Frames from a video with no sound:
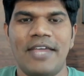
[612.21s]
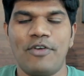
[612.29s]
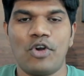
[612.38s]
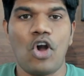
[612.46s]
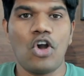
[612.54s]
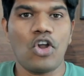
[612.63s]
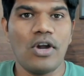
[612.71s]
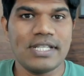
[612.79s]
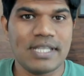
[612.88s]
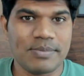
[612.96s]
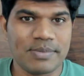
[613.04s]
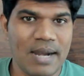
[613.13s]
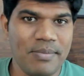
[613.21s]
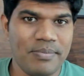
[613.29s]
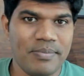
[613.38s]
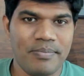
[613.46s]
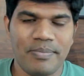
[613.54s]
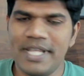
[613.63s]
If you're not already subscribed,
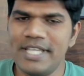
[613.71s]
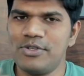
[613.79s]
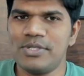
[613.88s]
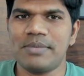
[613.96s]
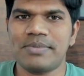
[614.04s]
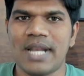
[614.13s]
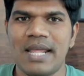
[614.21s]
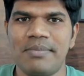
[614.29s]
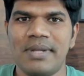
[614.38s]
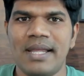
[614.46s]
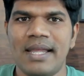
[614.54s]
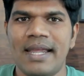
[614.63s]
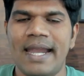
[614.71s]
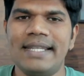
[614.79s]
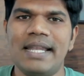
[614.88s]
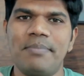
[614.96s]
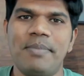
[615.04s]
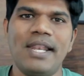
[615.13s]
please do subscribe,
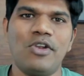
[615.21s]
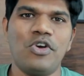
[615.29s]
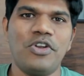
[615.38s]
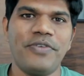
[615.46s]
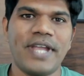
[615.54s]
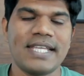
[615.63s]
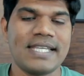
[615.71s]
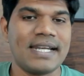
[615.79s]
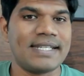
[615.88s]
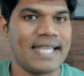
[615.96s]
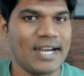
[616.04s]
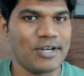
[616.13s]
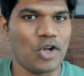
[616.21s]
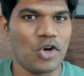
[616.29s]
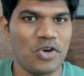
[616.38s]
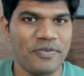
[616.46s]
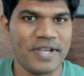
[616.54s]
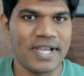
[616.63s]
hit that bell notification and select all
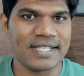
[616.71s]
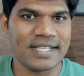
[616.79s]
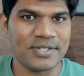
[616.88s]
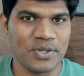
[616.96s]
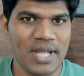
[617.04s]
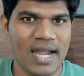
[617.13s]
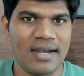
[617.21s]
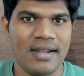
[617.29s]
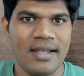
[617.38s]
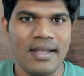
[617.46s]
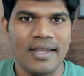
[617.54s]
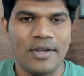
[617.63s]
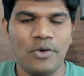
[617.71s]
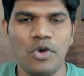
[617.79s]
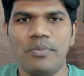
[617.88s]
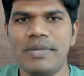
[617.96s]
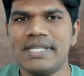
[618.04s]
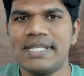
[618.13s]
notifications so that you
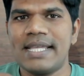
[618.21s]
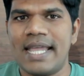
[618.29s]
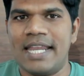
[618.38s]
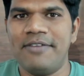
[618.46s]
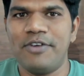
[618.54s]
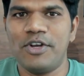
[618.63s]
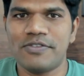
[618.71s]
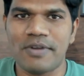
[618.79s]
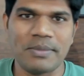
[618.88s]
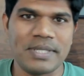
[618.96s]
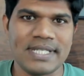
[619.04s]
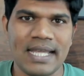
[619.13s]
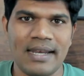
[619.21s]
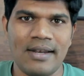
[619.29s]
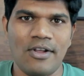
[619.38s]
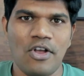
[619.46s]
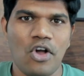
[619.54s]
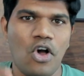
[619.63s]
don't miss any videos from this channel.
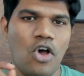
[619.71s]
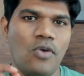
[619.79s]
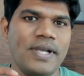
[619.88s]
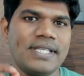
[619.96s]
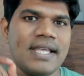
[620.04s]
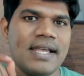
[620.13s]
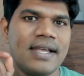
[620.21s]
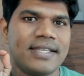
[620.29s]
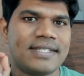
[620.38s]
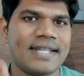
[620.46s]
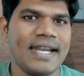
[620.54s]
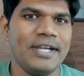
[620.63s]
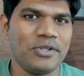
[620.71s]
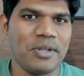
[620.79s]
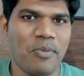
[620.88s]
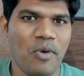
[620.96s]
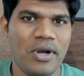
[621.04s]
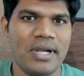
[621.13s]
Always straight to
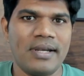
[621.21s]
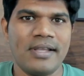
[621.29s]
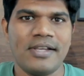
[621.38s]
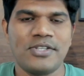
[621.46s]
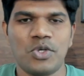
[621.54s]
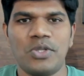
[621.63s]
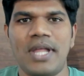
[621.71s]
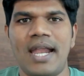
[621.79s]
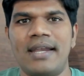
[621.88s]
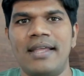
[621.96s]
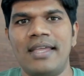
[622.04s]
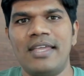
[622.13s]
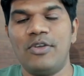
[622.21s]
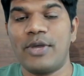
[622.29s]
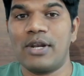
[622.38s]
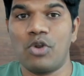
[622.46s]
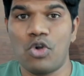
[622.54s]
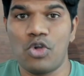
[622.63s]
the point so that you
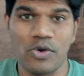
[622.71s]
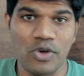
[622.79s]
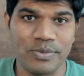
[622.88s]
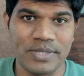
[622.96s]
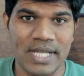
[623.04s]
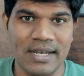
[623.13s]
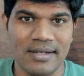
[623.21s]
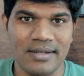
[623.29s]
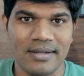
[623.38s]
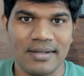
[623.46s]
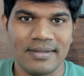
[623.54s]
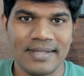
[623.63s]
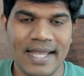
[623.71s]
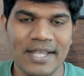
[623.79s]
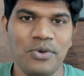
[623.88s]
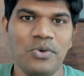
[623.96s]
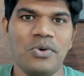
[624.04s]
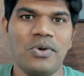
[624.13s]
can grow your YouTube channel.
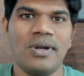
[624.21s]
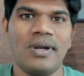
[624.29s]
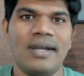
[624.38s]
Thank you.